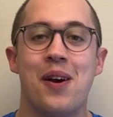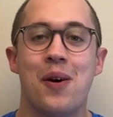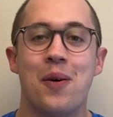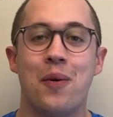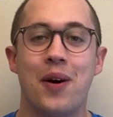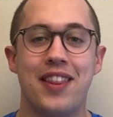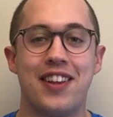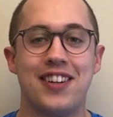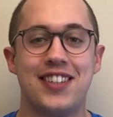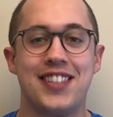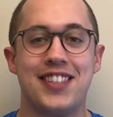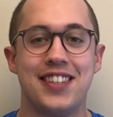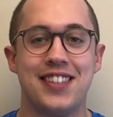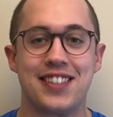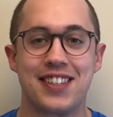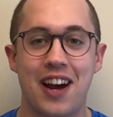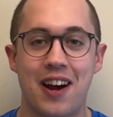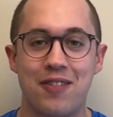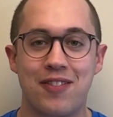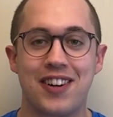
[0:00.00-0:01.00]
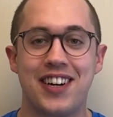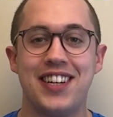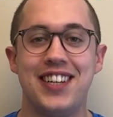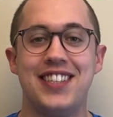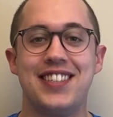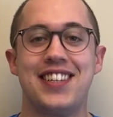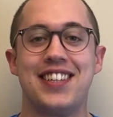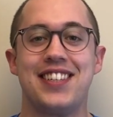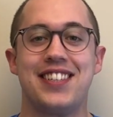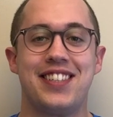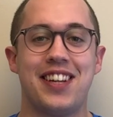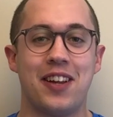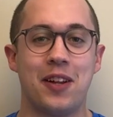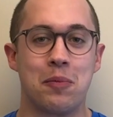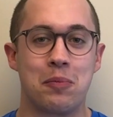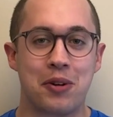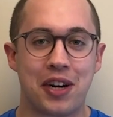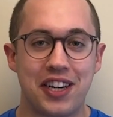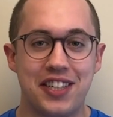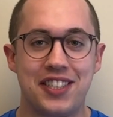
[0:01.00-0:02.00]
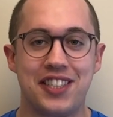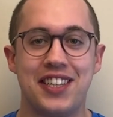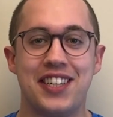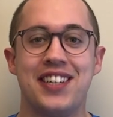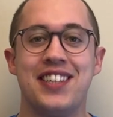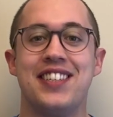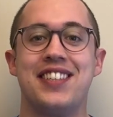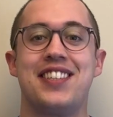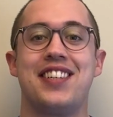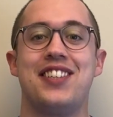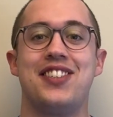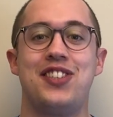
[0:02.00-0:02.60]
Whether it's discoveries, celebrations,